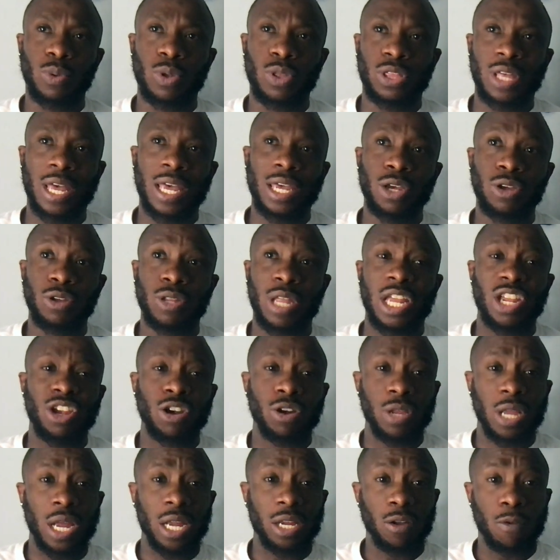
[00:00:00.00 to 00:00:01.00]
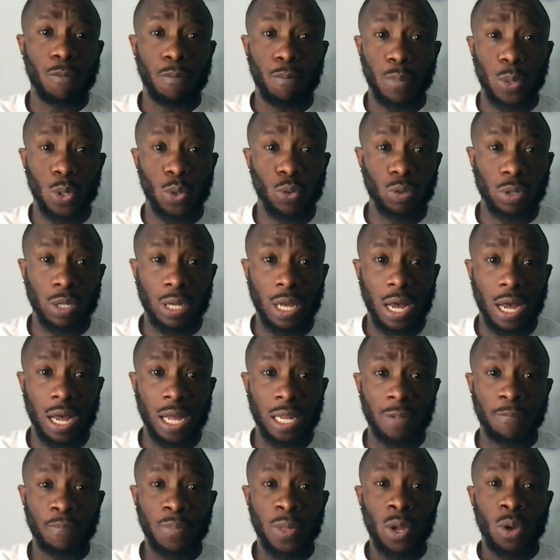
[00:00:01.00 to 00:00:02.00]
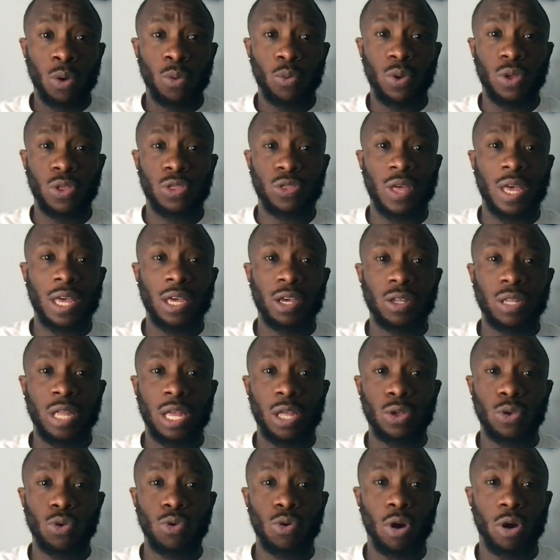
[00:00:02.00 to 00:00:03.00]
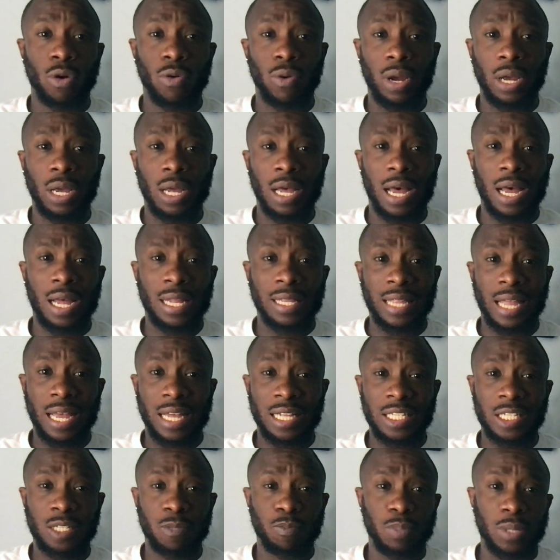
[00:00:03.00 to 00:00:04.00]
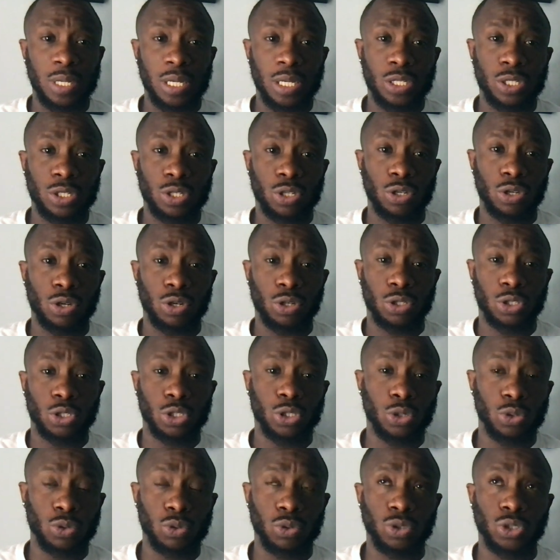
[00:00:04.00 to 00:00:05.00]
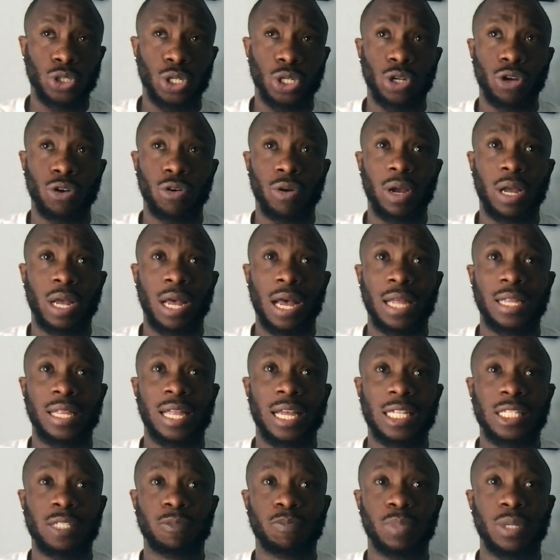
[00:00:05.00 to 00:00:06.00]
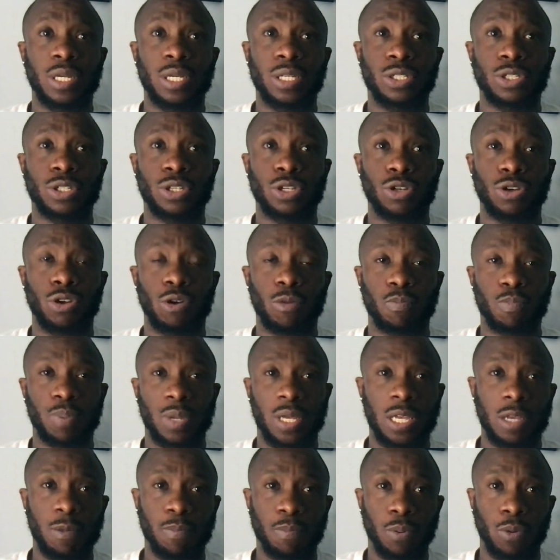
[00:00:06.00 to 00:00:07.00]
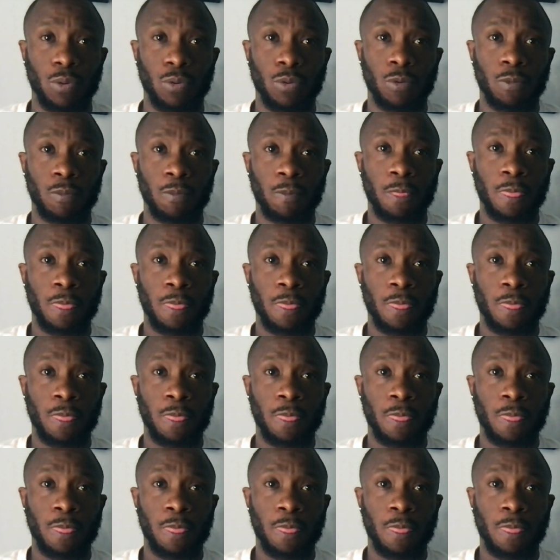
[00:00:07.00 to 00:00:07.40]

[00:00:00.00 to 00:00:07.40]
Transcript: We thank you that you're not a mute God. We thank you that you are a God that speaks to your children. You're a God that speaks to your people.